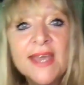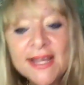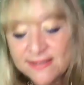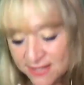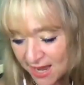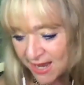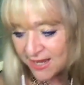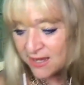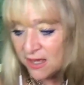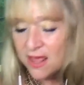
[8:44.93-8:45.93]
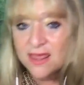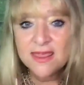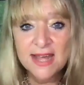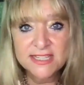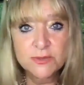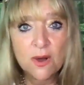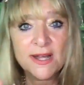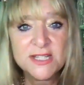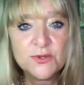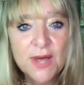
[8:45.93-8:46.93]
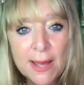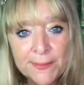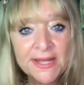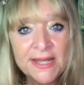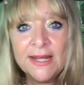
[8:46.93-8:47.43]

And today, that's what I saw happening.